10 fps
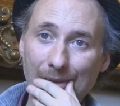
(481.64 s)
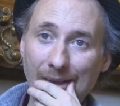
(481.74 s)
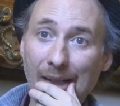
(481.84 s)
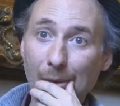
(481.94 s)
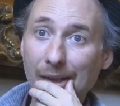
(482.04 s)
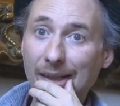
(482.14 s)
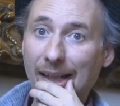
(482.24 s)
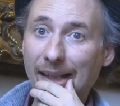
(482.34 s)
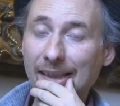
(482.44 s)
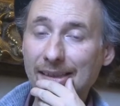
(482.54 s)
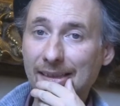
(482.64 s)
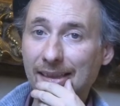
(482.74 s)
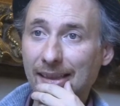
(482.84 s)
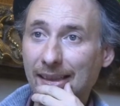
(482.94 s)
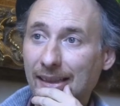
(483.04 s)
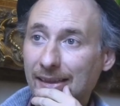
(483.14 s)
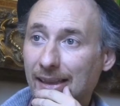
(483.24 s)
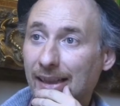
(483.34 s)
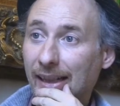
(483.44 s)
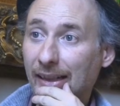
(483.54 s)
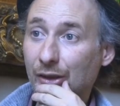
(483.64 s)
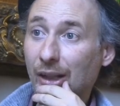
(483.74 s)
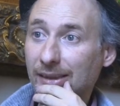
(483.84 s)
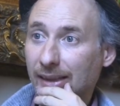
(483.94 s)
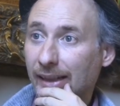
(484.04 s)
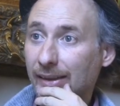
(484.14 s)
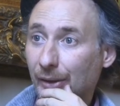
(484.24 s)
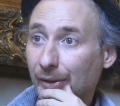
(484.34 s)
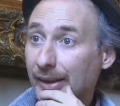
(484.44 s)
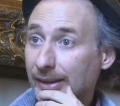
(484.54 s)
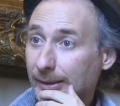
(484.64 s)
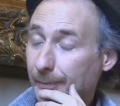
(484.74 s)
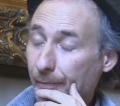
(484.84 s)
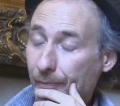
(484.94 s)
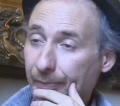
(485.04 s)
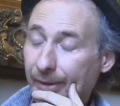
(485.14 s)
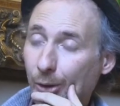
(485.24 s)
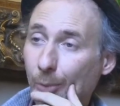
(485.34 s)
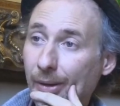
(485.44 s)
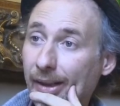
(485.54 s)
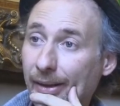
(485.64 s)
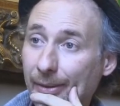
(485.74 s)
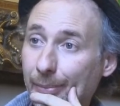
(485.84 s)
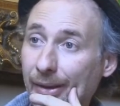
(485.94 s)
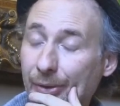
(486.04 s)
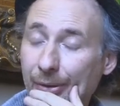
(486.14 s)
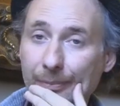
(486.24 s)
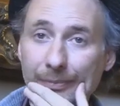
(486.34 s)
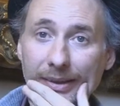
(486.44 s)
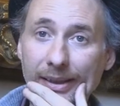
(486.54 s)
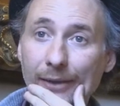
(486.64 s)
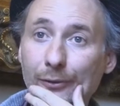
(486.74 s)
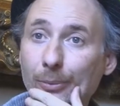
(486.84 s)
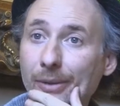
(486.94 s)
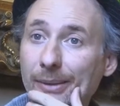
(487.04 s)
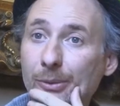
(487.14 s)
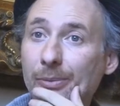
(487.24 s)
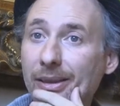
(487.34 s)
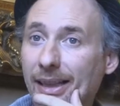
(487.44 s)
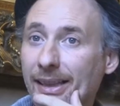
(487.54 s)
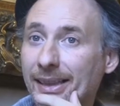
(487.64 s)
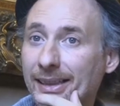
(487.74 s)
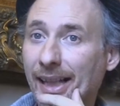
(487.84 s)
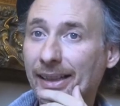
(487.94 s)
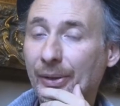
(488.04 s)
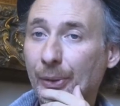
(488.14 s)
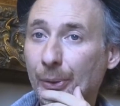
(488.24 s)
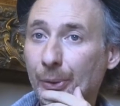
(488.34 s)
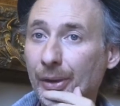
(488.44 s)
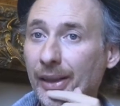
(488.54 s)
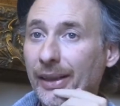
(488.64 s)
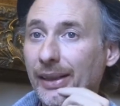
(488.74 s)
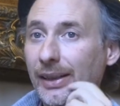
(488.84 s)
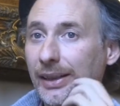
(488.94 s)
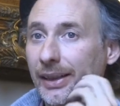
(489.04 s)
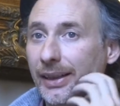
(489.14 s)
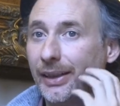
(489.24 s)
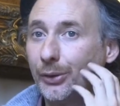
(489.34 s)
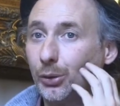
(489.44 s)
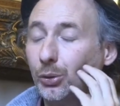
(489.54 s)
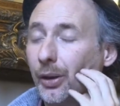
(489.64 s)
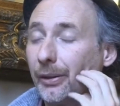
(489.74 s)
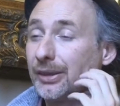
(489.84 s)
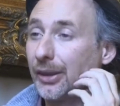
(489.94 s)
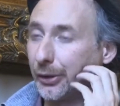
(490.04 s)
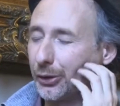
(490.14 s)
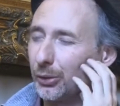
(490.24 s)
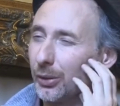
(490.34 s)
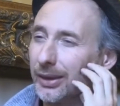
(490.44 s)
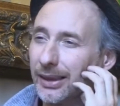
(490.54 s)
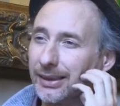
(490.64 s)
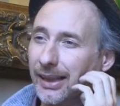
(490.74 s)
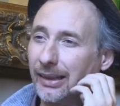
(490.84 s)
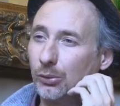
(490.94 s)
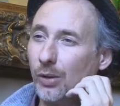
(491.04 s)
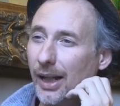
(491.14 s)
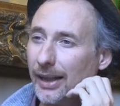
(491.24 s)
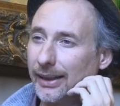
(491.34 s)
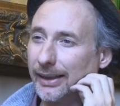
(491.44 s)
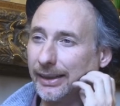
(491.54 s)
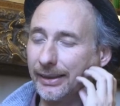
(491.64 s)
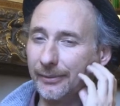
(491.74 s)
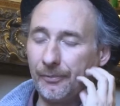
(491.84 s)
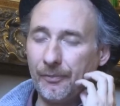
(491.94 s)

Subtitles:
And I realized that I had just entered this open-air prison. And from that moment, I decided to do a research, to understand why